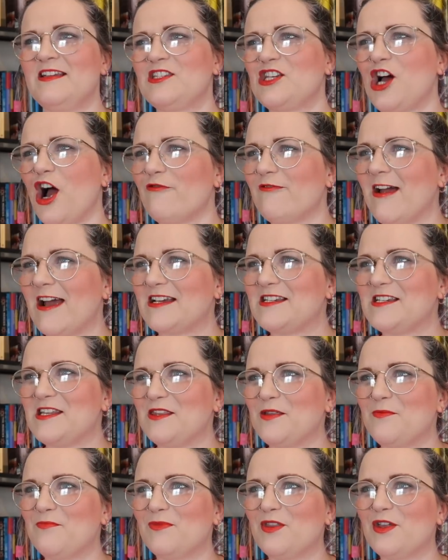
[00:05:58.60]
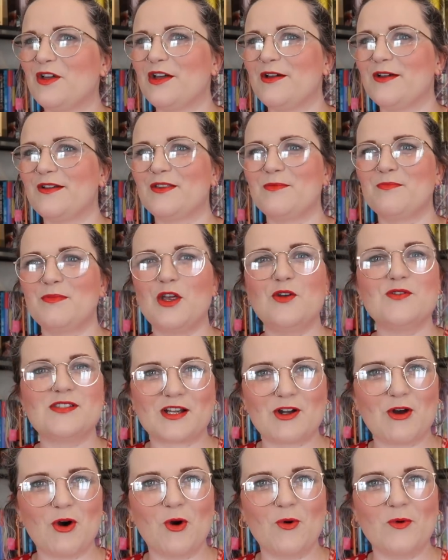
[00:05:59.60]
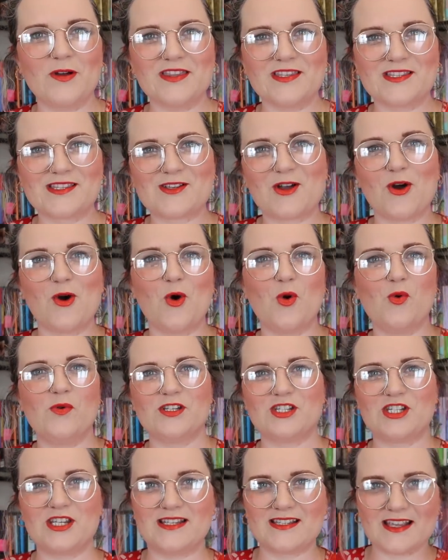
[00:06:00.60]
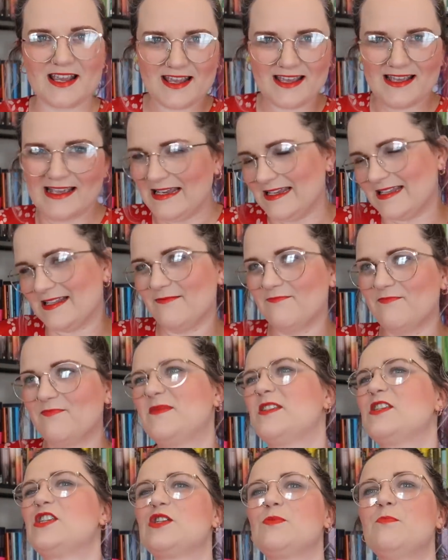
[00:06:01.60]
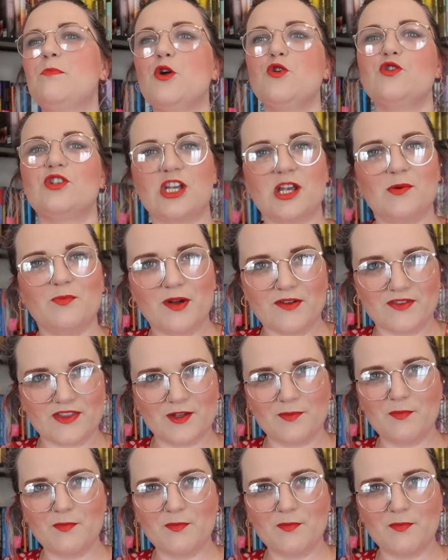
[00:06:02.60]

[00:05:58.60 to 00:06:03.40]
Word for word: directing the, the the musical in the school, and she's smooching with